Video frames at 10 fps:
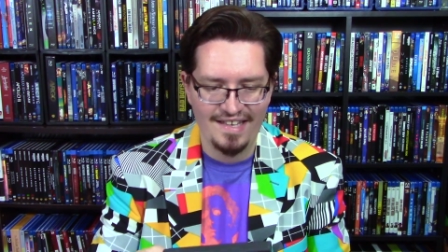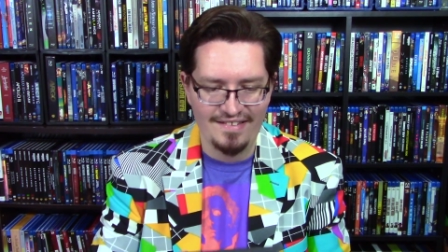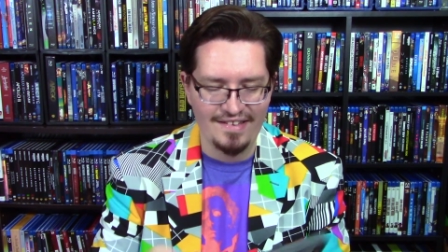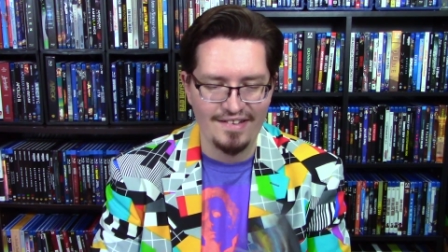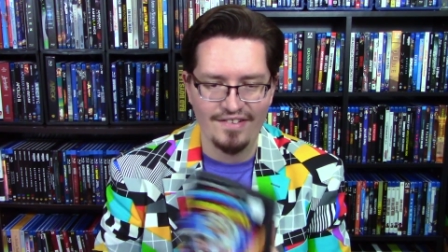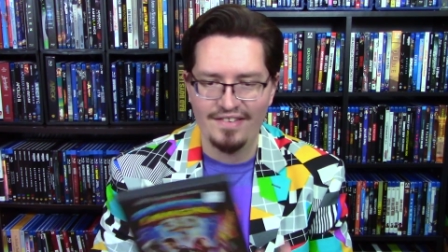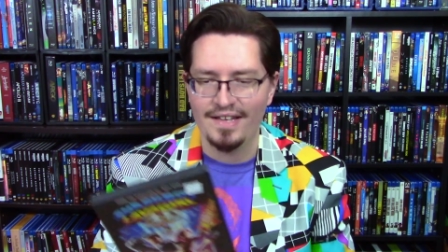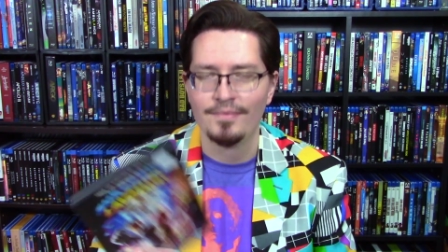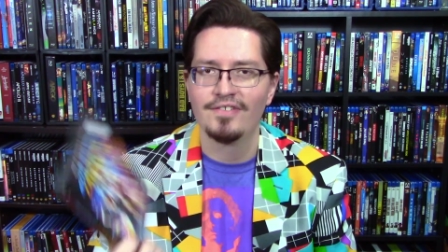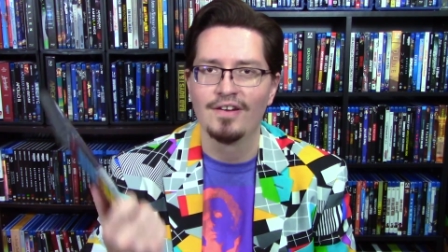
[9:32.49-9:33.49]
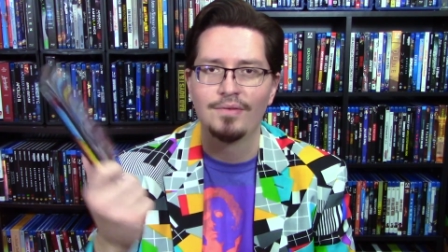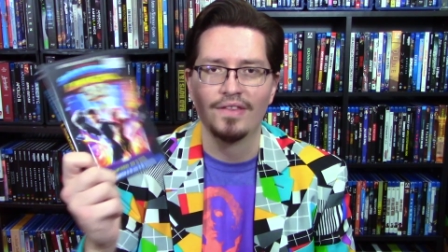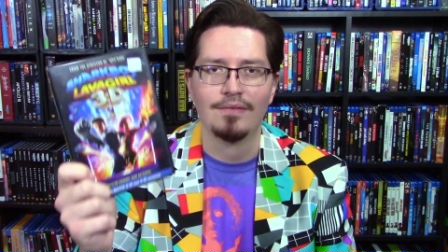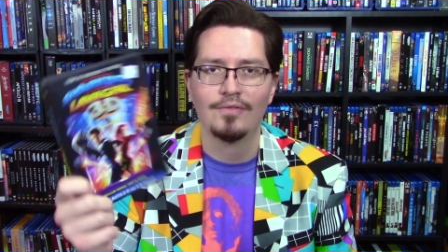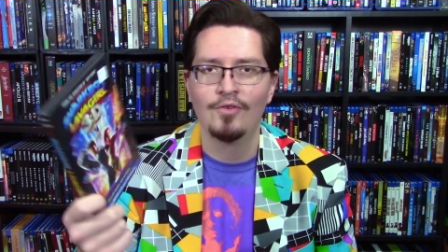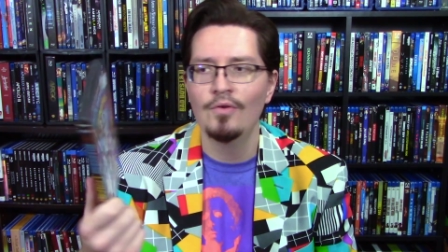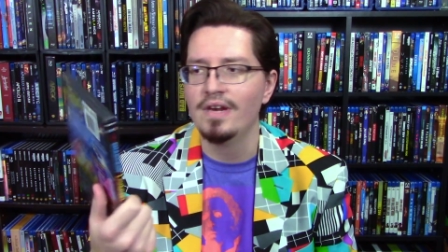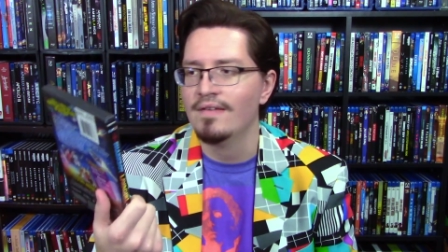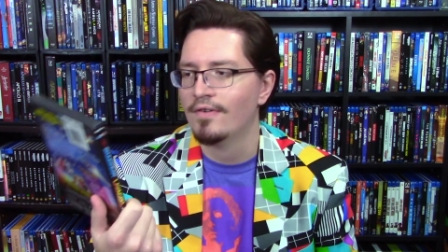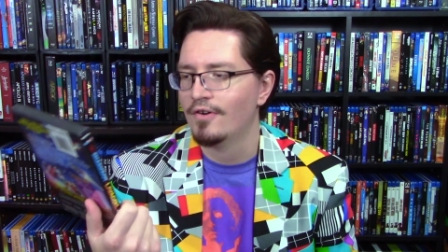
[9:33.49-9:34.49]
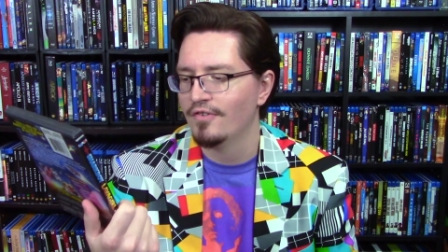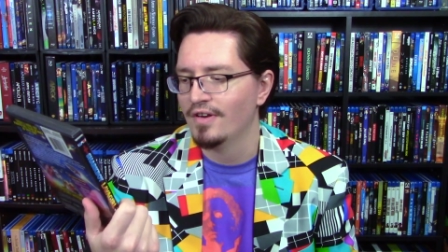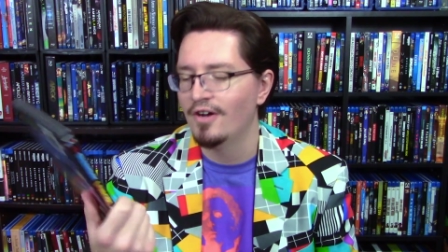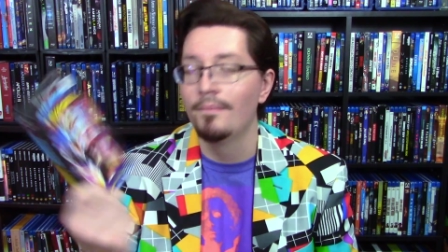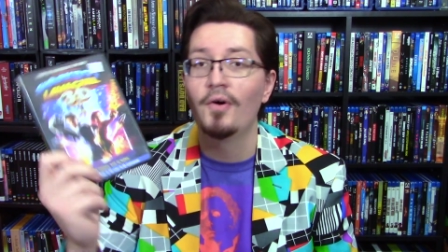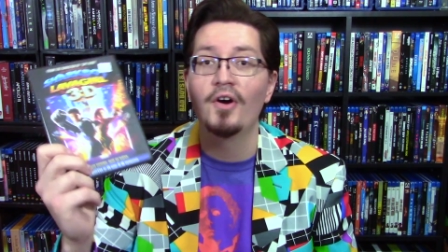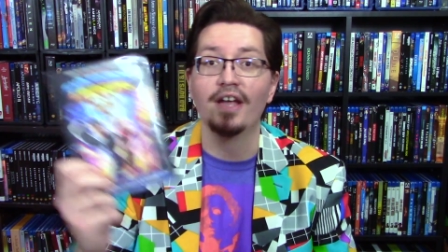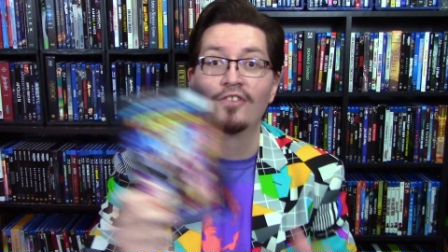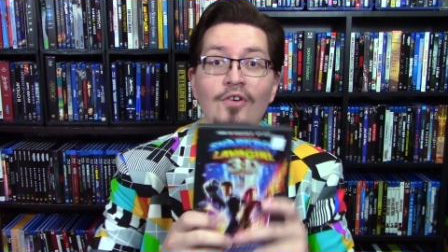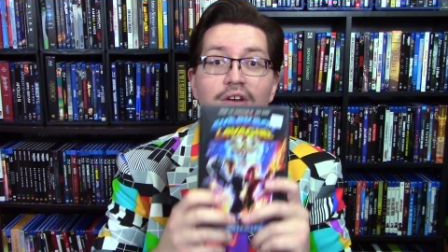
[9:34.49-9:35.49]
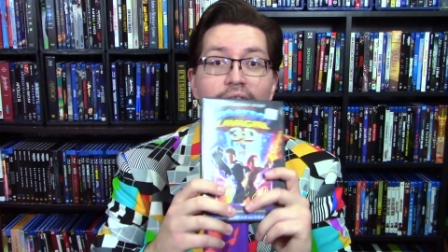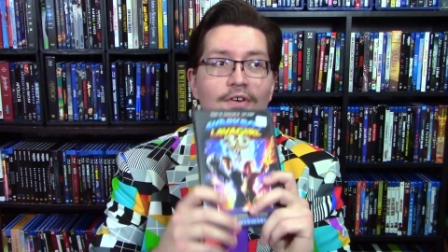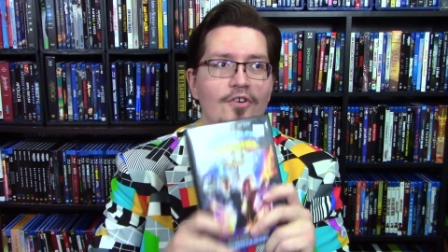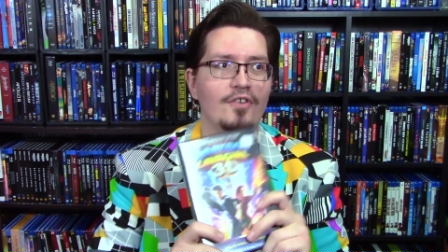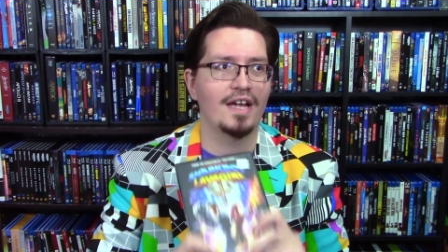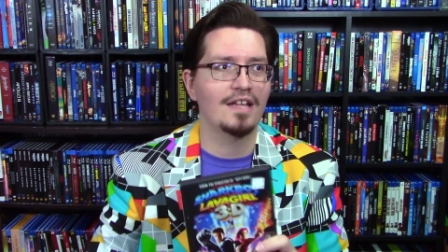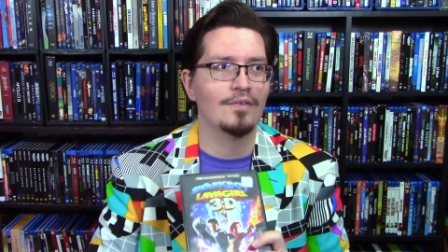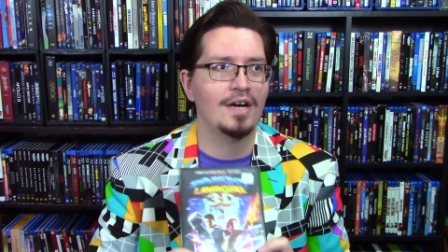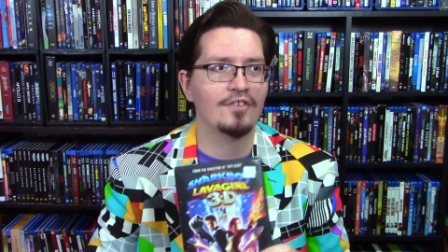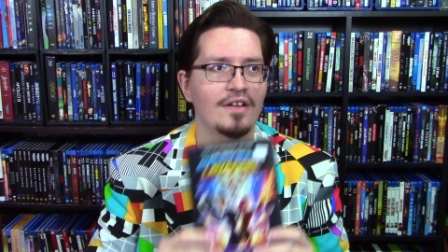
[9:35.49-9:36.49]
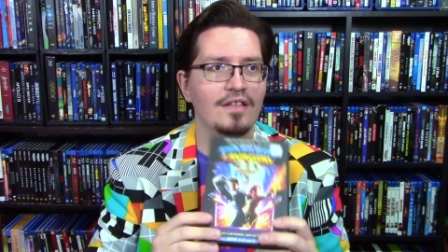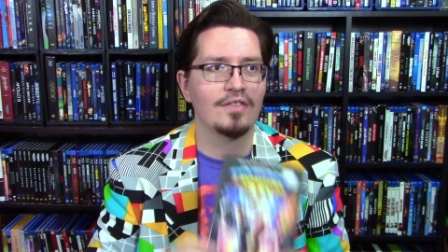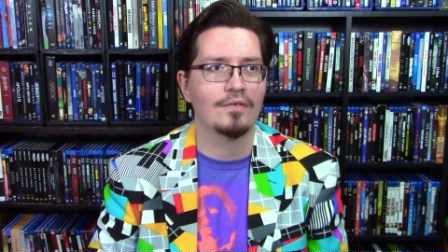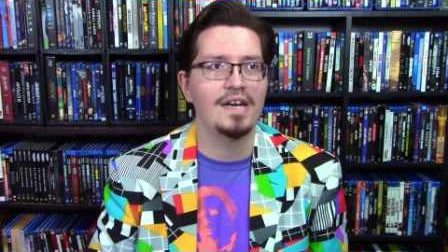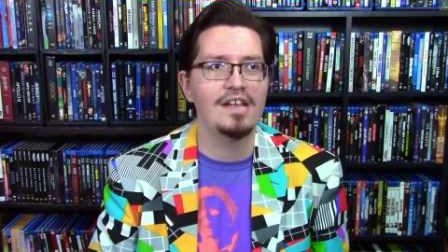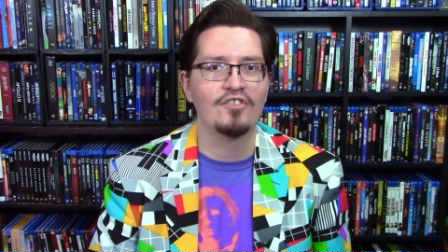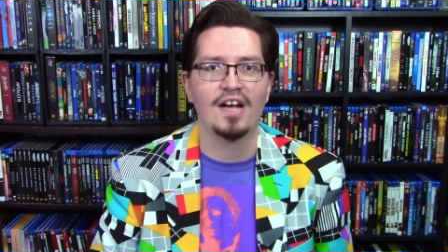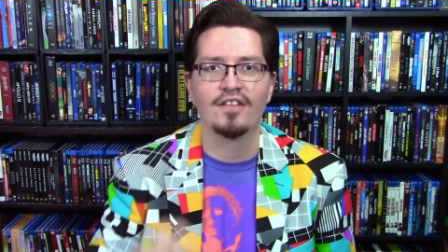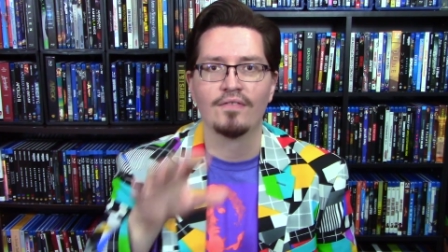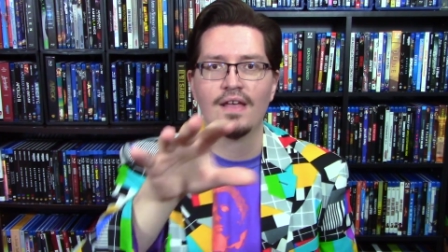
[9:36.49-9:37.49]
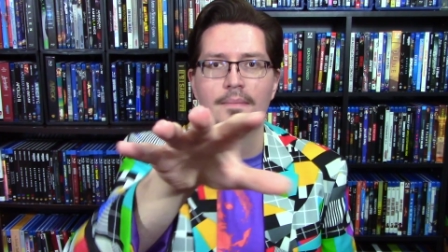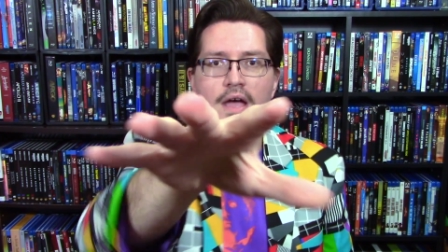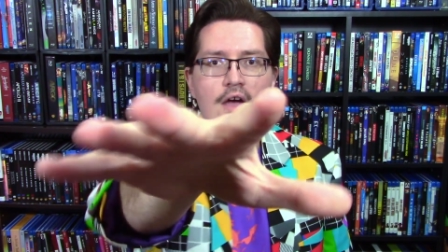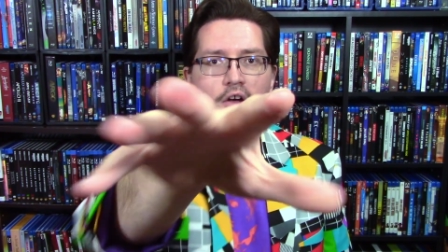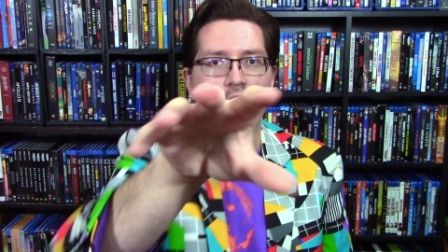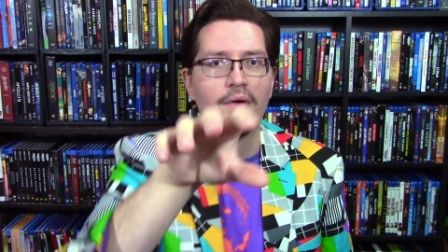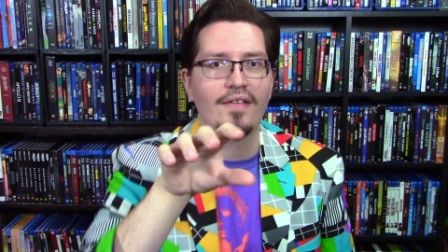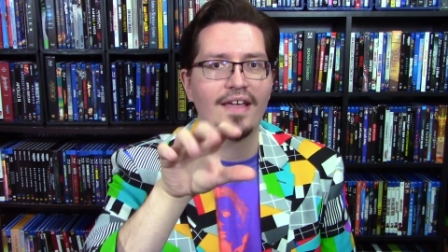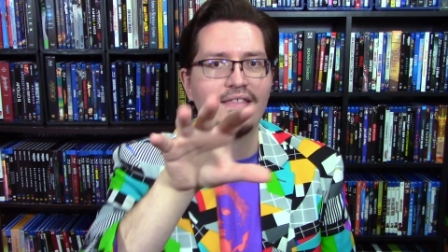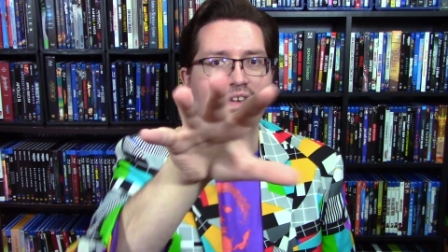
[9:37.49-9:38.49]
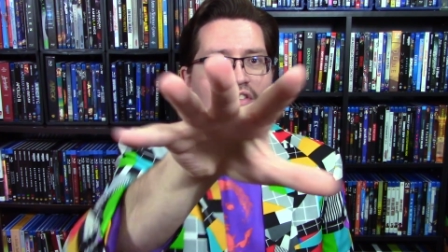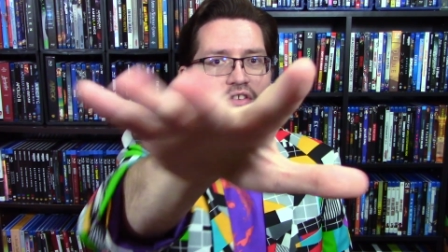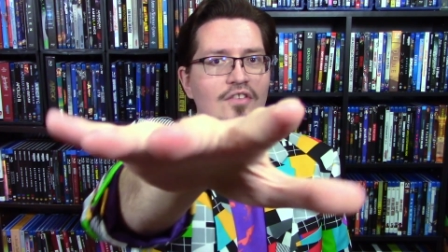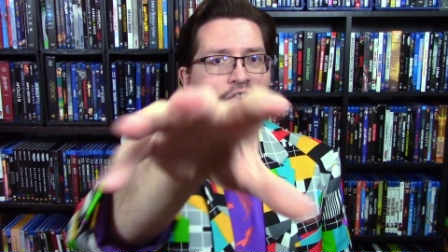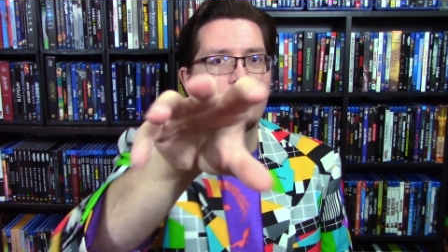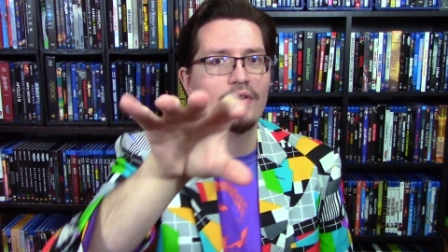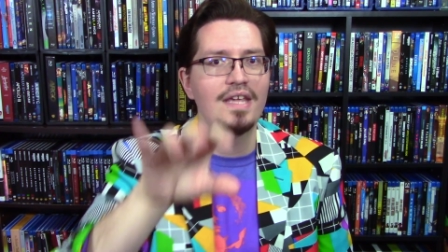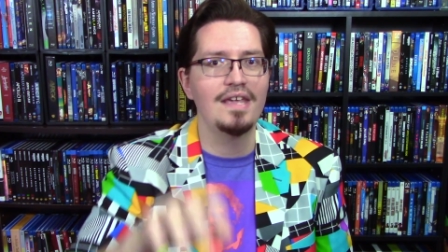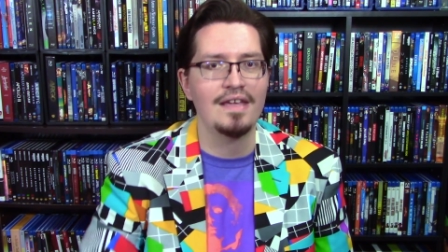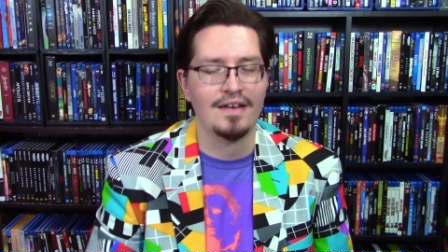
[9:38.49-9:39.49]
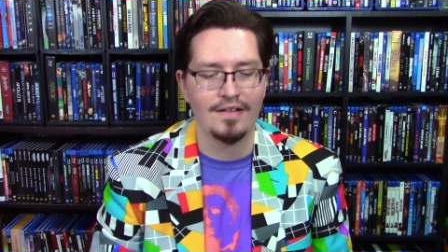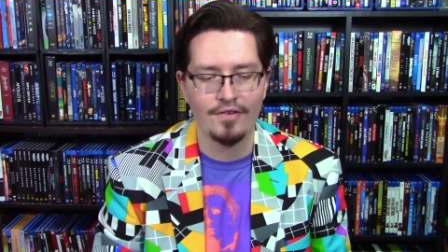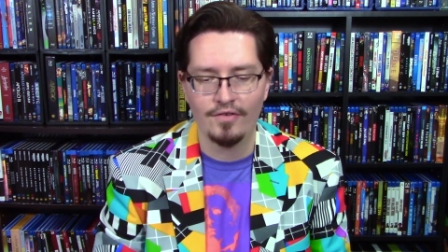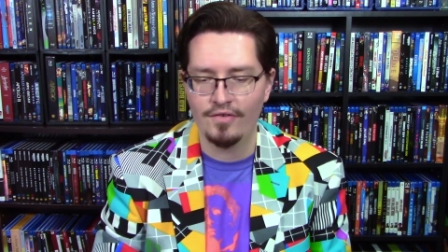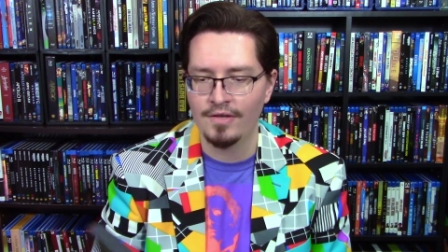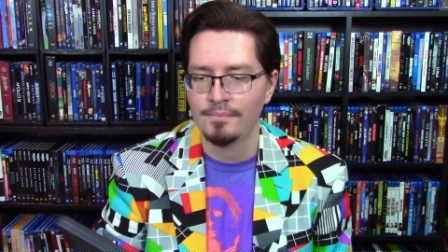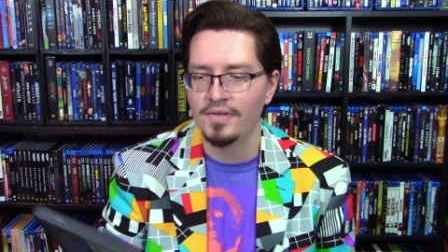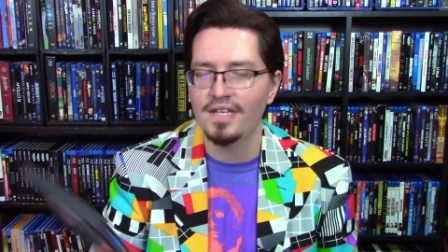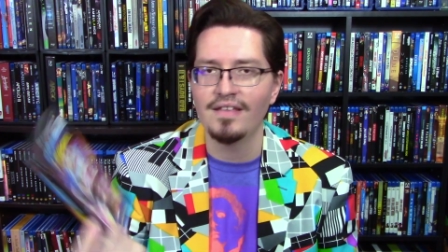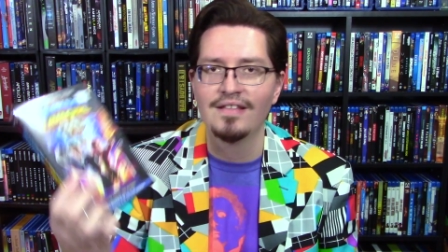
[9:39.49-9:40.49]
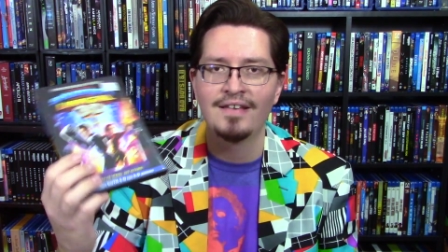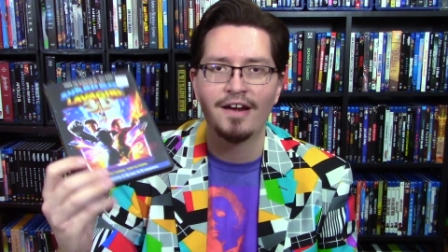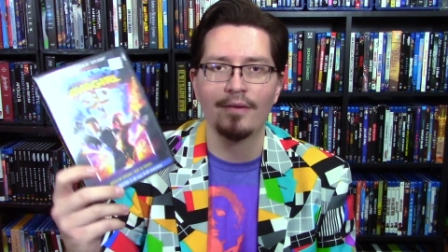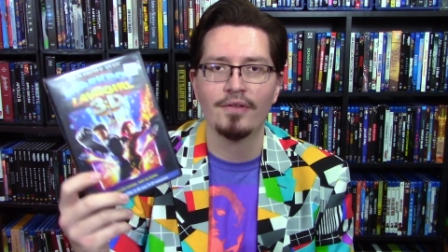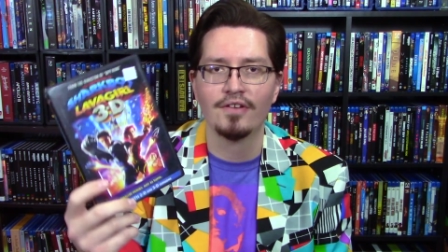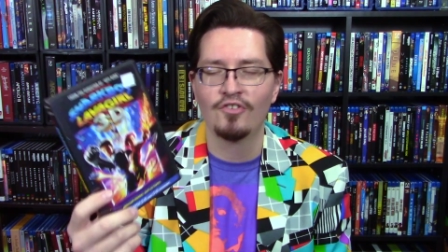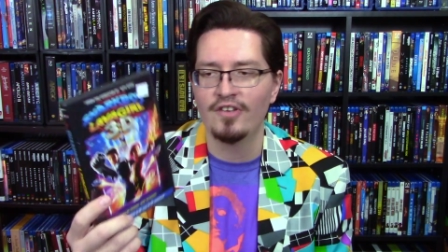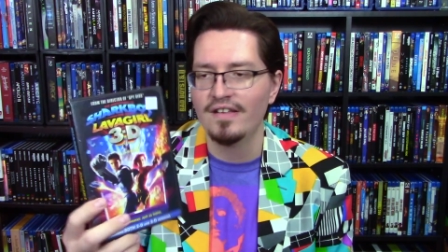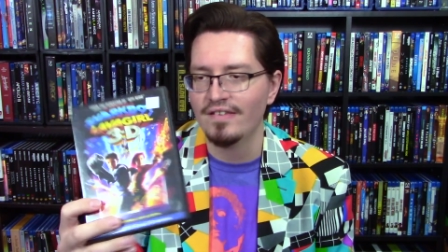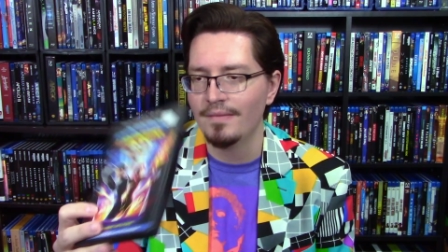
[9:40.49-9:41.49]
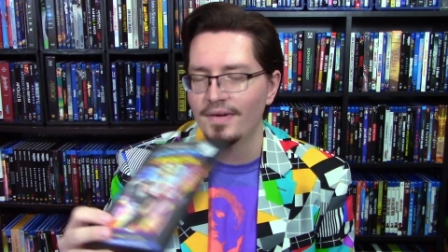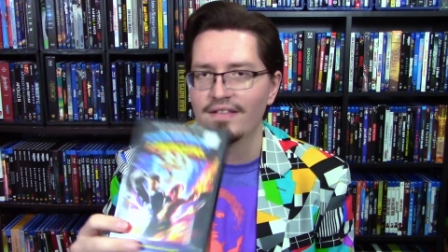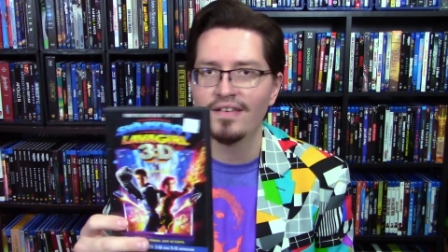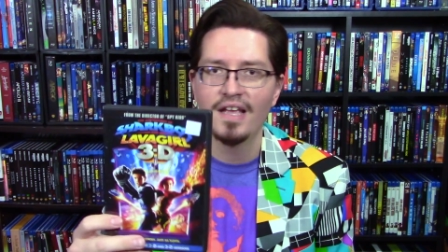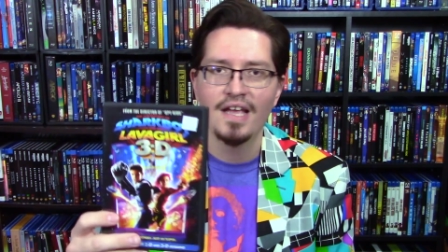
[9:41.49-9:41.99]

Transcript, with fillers: So it looks like I'm stuck with the 2D version. Oh boy, 2D version. I get to watch all the 3D shots of them going like this in 2D, and it looks completely terrible and cheesy, but